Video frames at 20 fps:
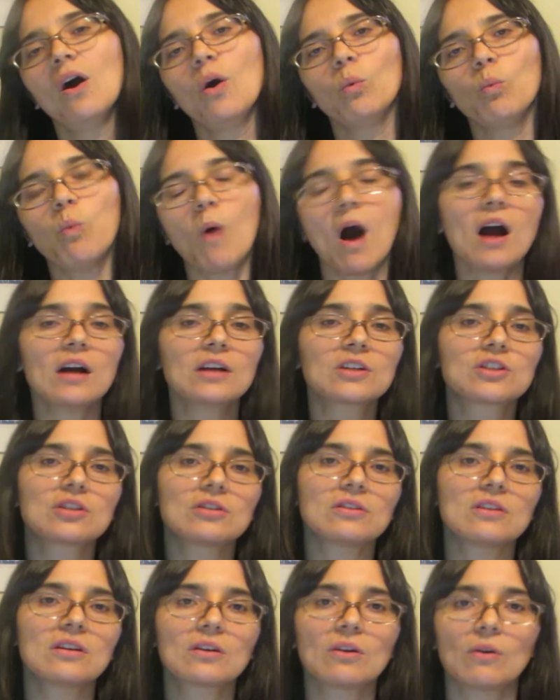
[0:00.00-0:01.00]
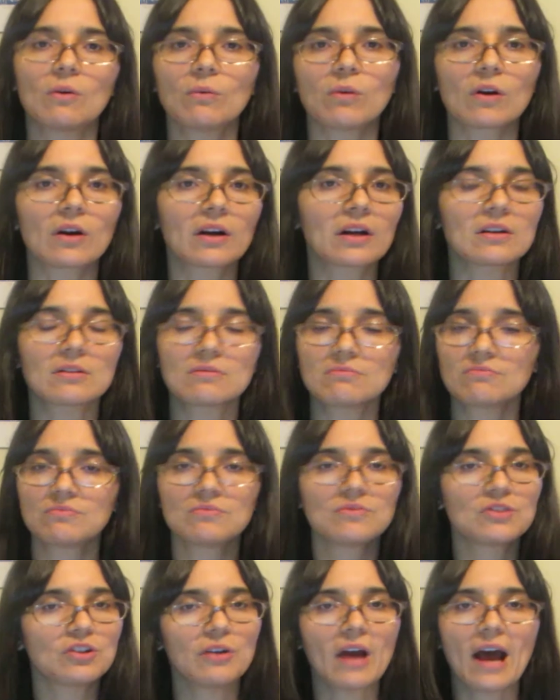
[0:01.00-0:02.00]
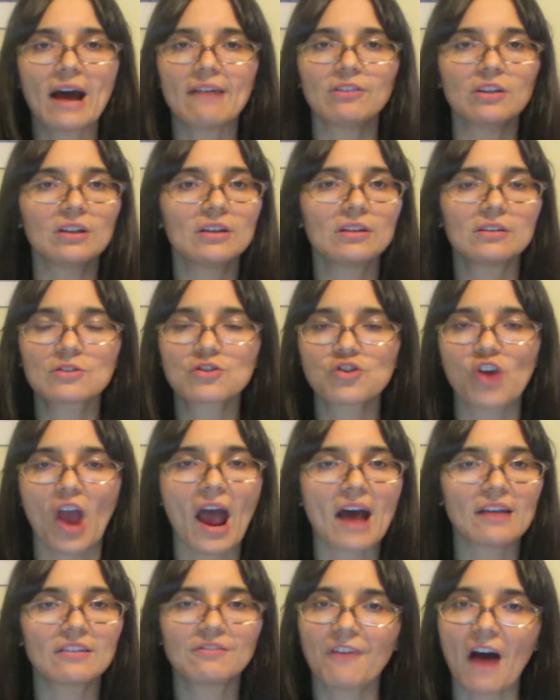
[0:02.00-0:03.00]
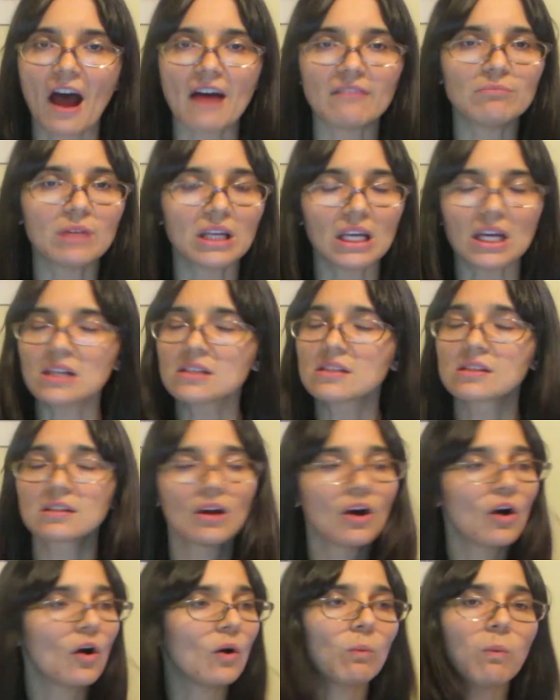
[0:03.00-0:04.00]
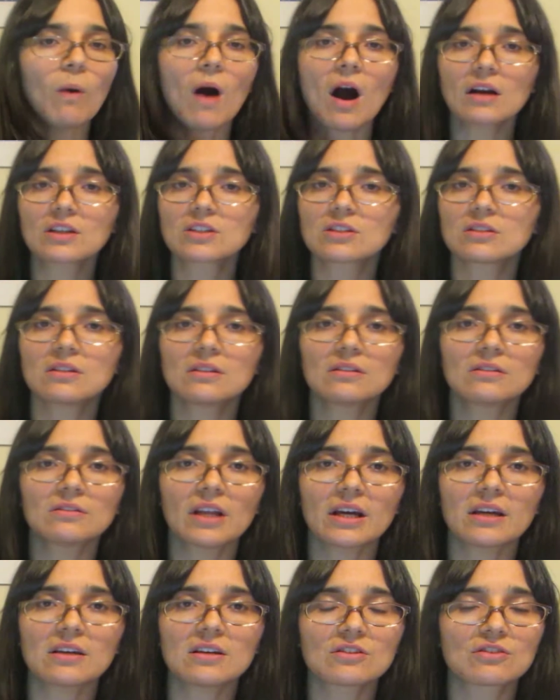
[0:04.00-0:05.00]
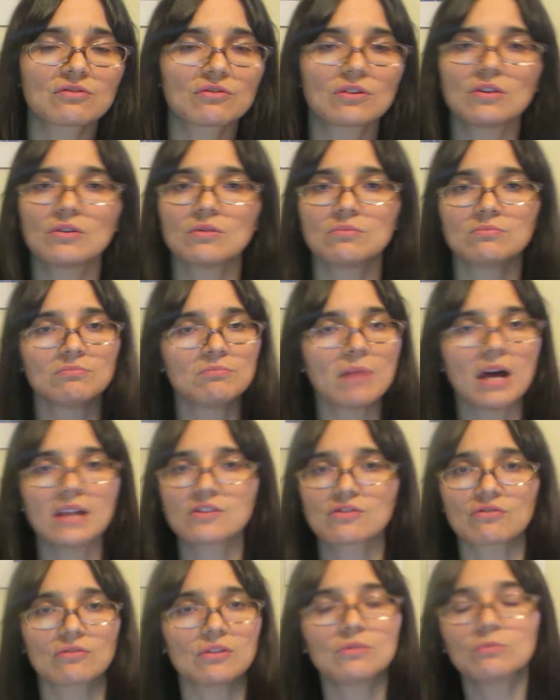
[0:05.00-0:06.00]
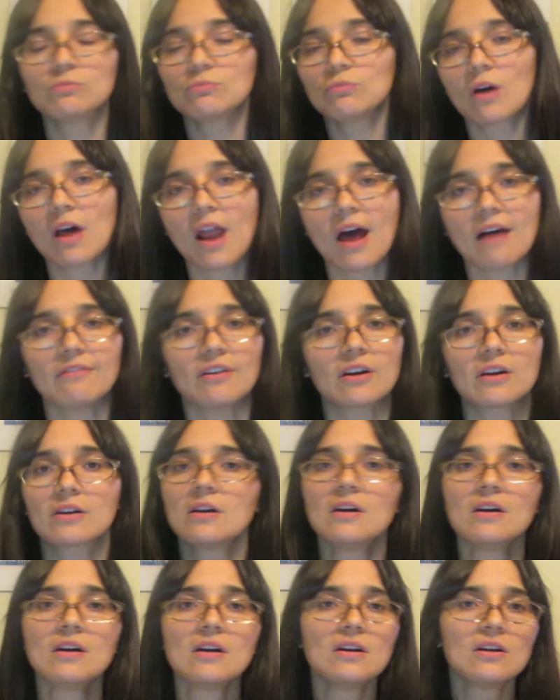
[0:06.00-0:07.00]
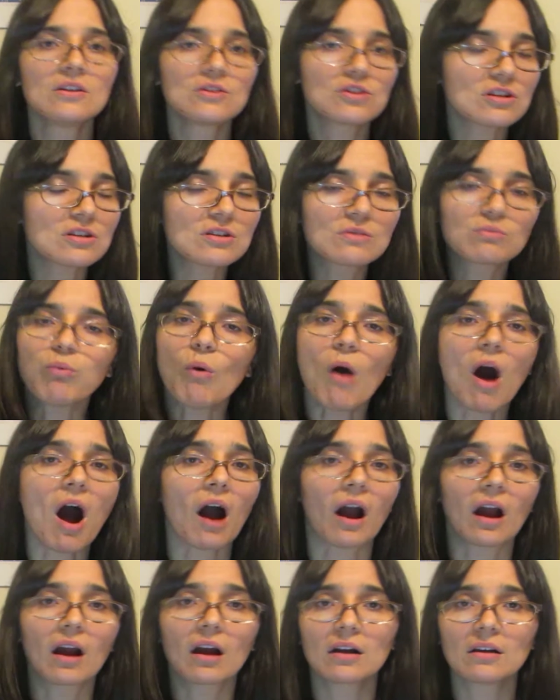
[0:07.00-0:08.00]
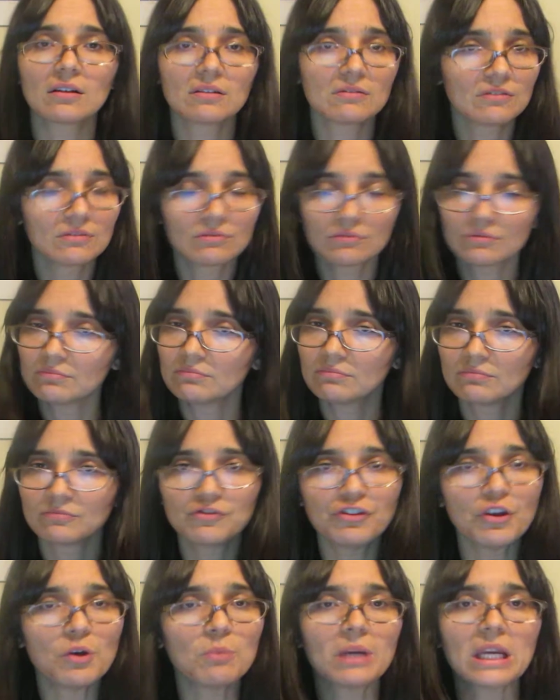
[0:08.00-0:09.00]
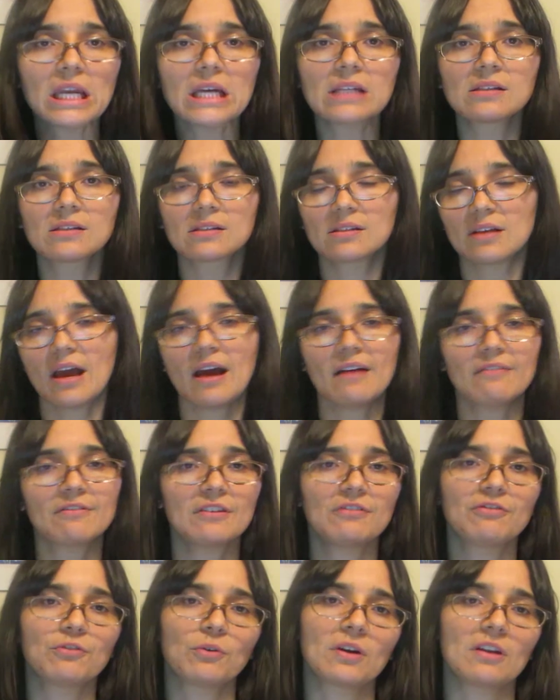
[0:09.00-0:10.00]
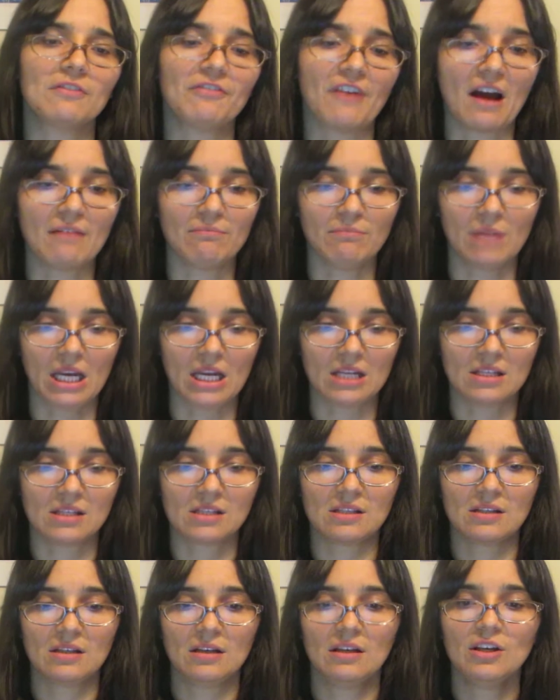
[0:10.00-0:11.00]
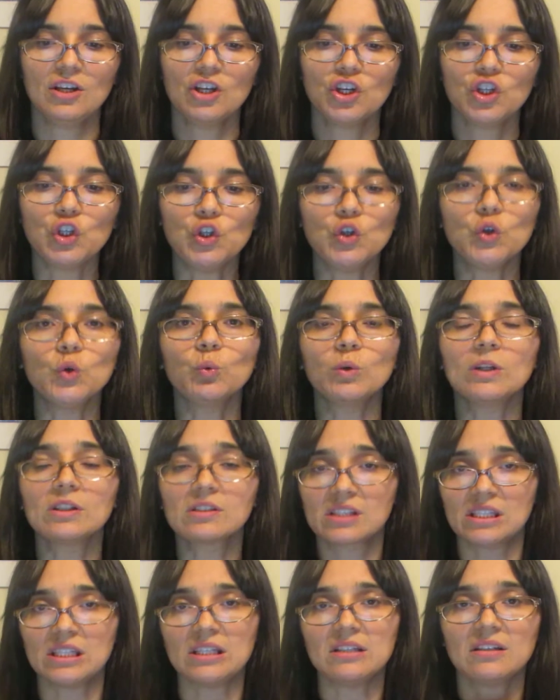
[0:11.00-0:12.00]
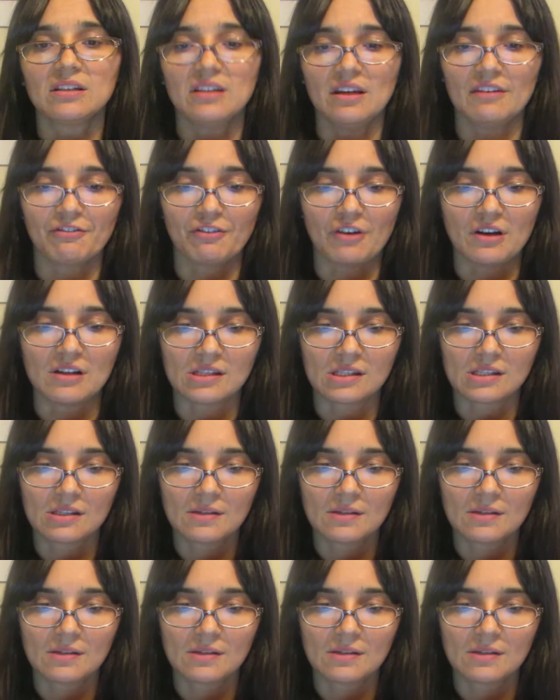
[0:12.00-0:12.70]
walk to the coworker to have a little chat, 5 minutes, or walk to the ladies' room, men's room, whatever. Just walk. Few minutes every 45 minutes. You will see the difference.